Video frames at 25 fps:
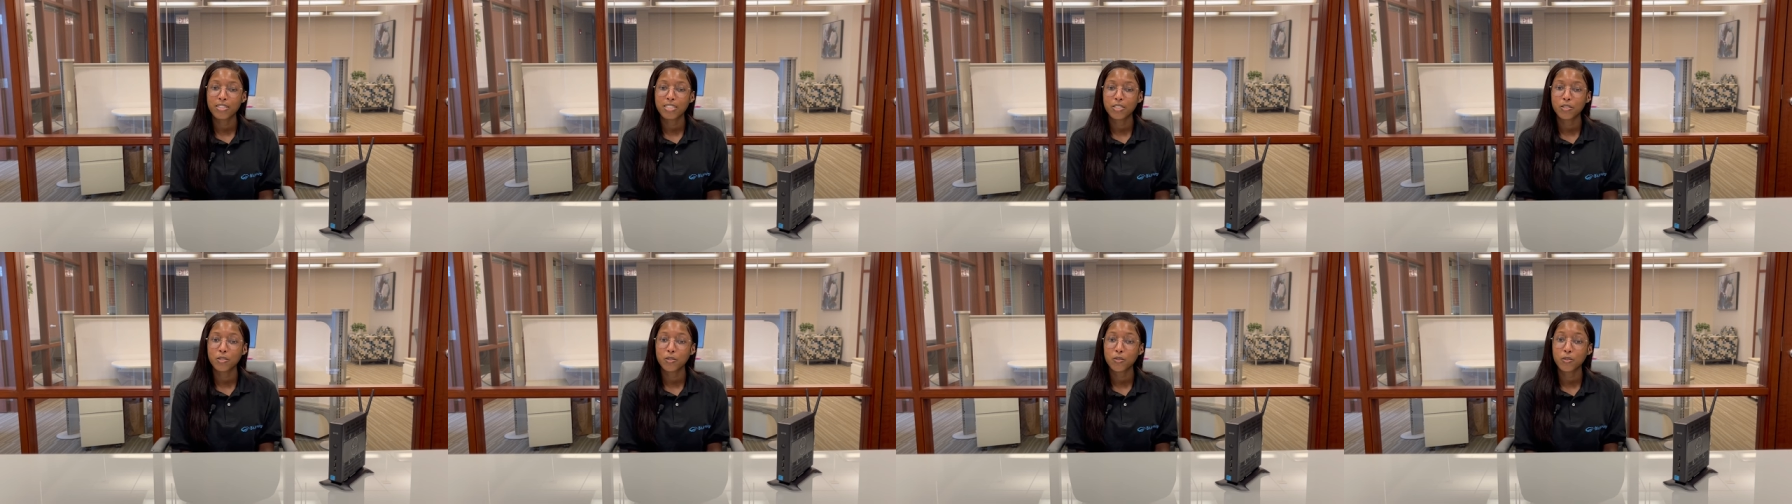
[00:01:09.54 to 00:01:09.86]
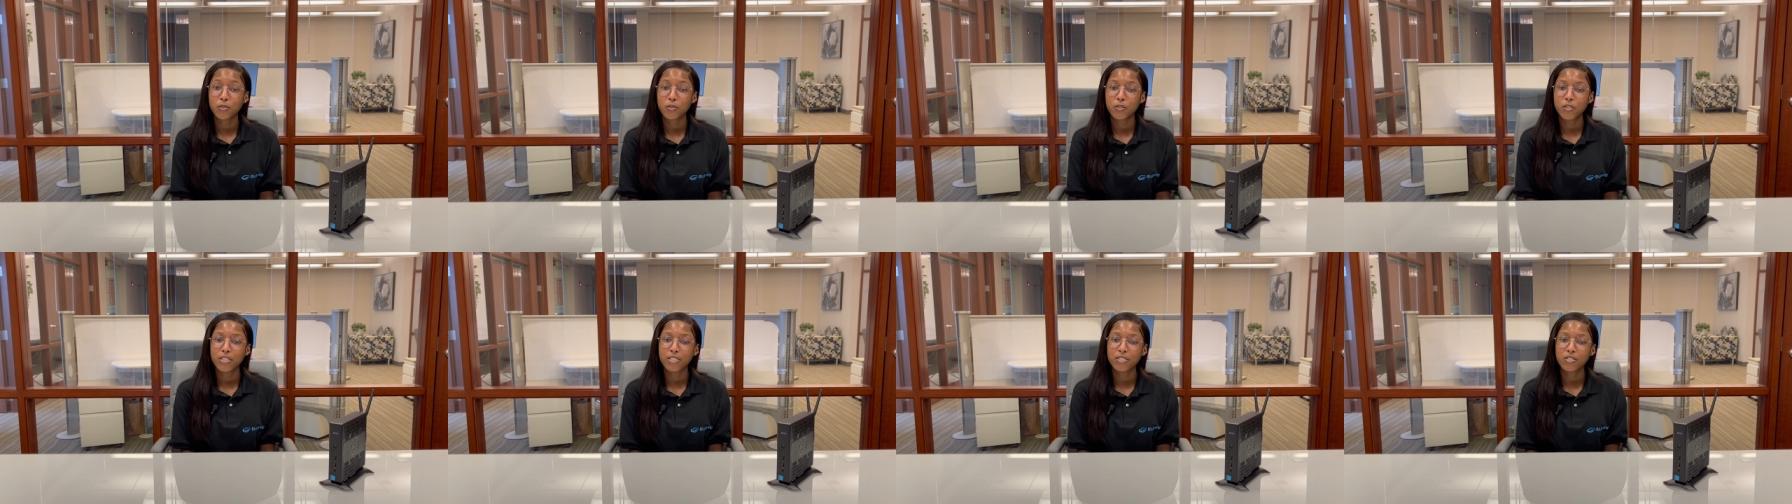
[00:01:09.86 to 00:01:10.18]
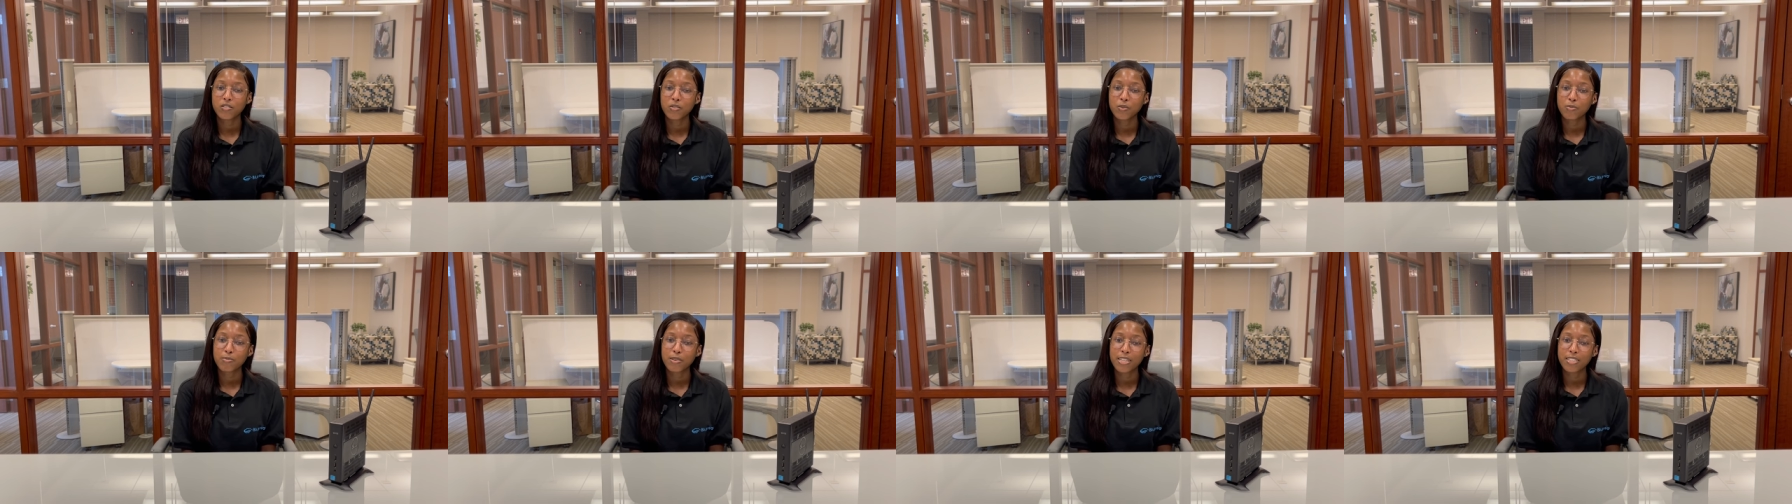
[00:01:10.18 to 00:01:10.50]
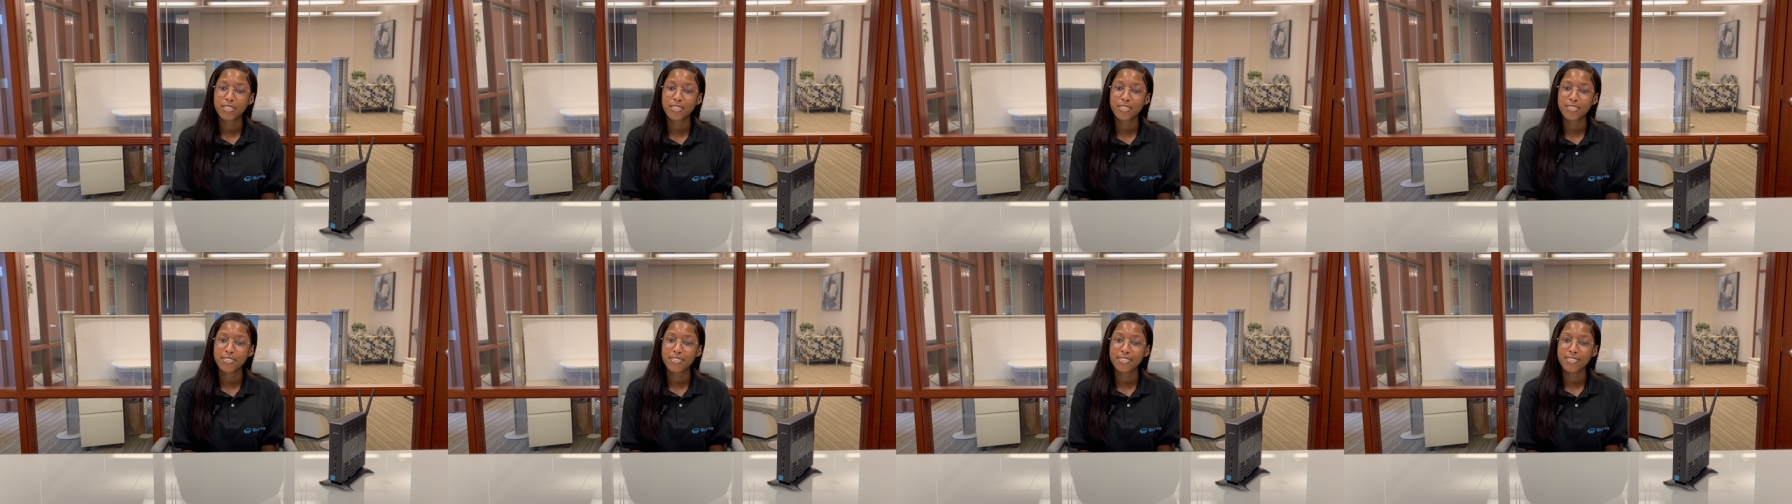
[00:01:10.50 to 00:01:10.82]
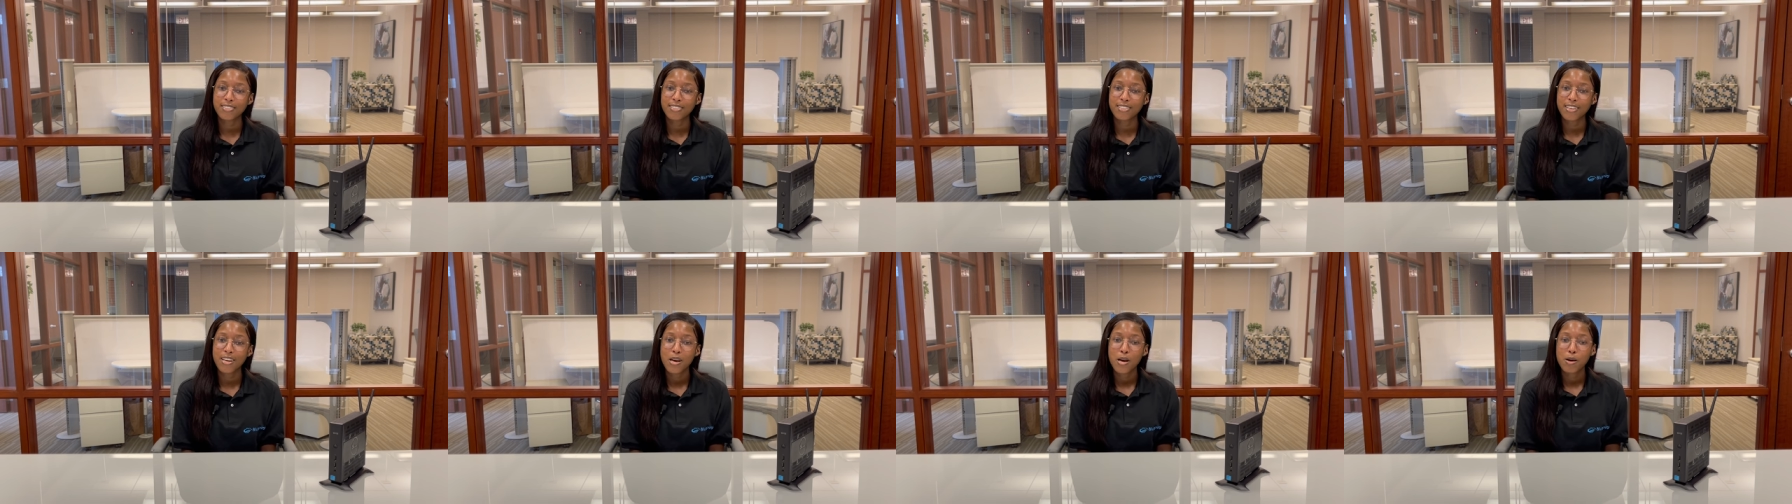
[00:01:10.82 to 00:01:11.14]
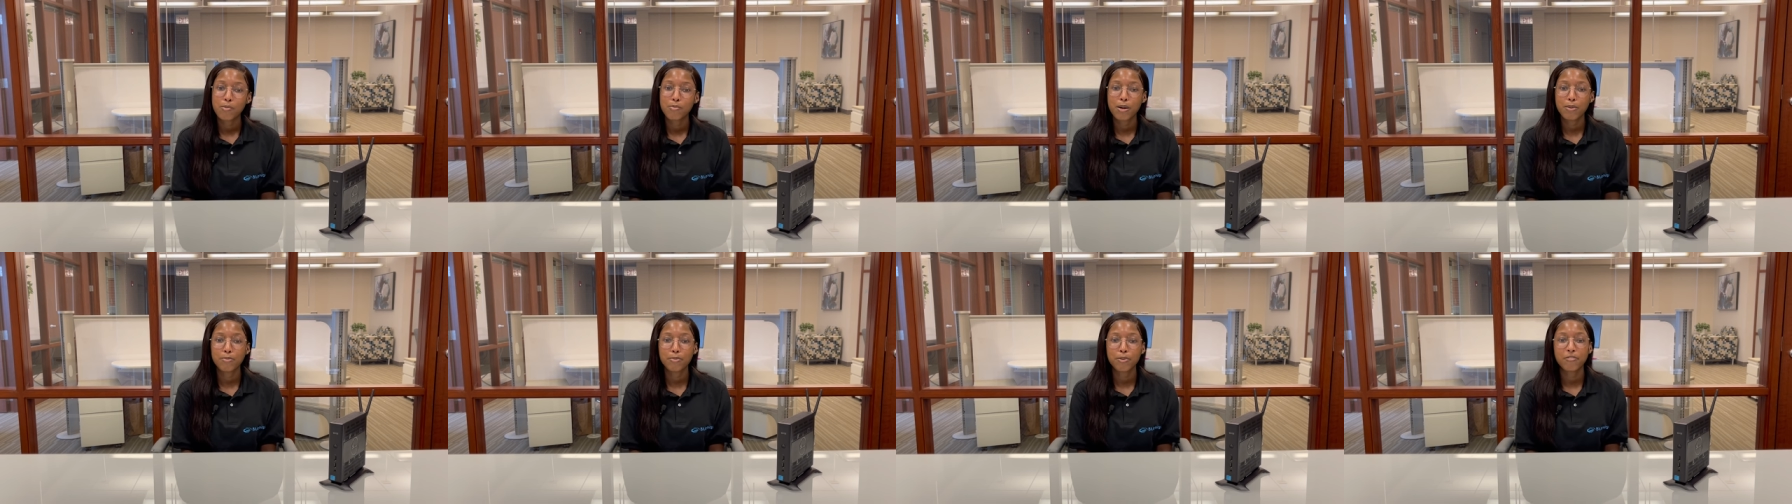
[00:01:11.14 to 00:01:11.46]
digital transformations
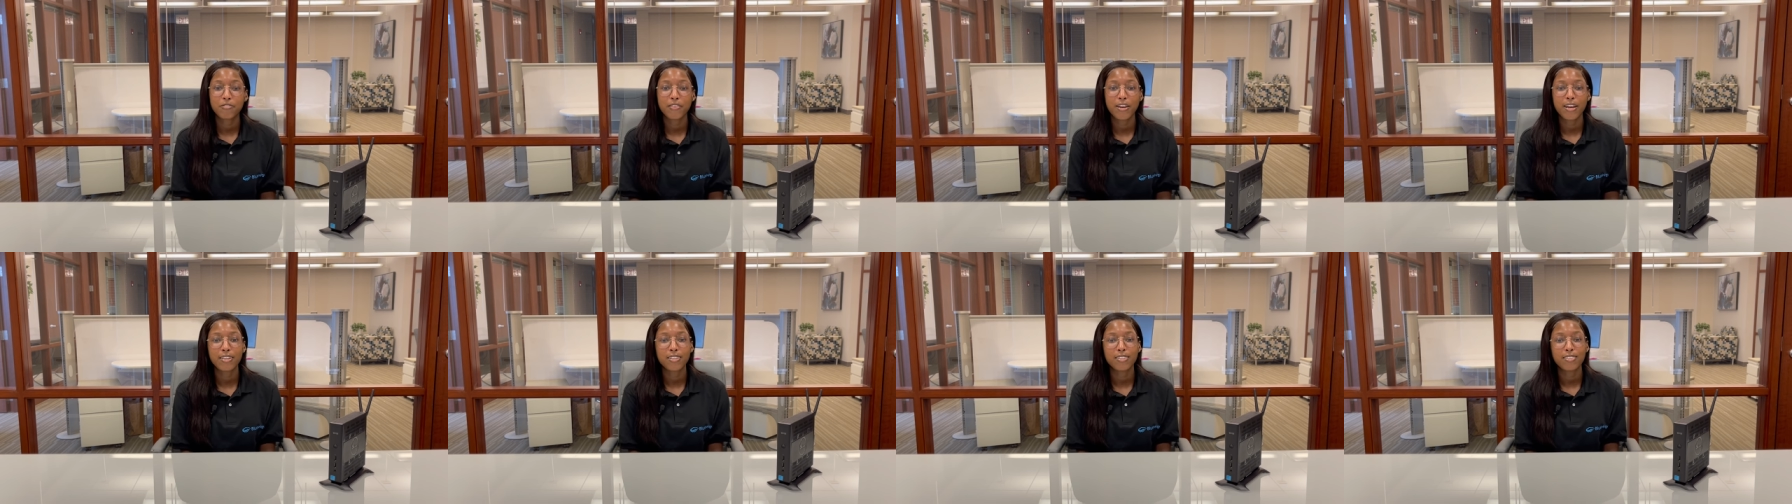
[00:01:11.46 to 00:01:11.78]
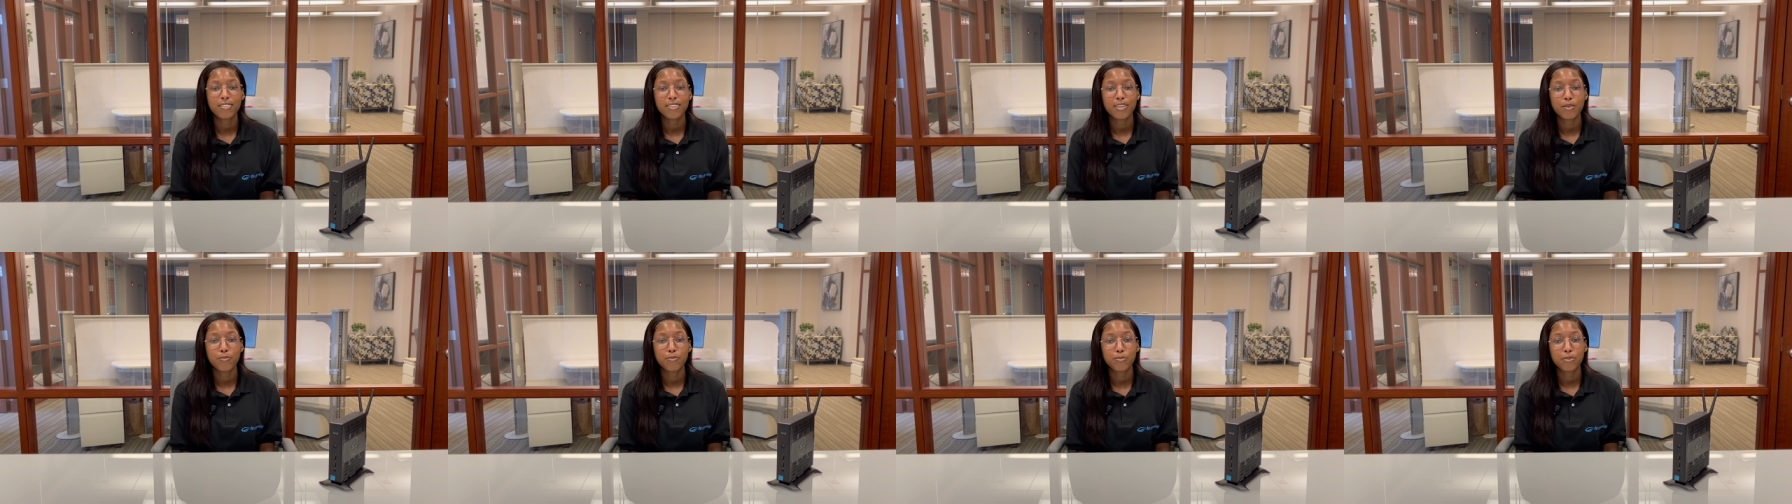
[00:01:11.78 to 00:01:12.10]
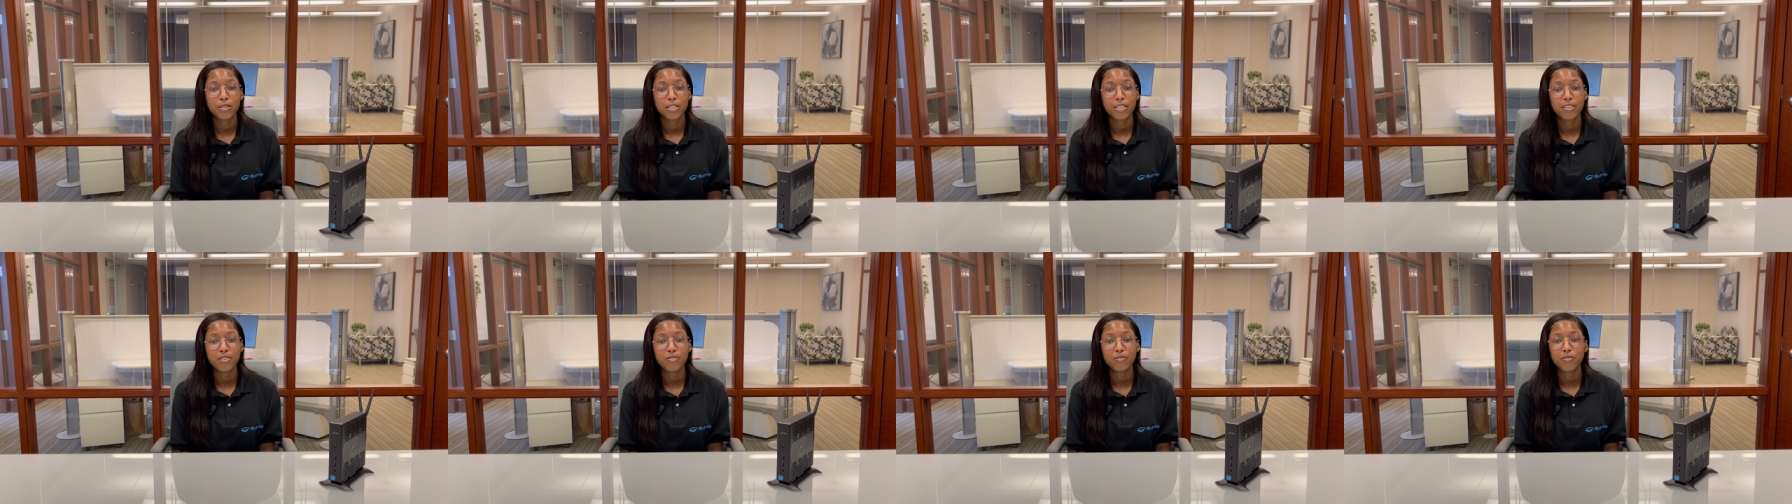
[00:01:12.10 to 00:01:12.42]
by providing complete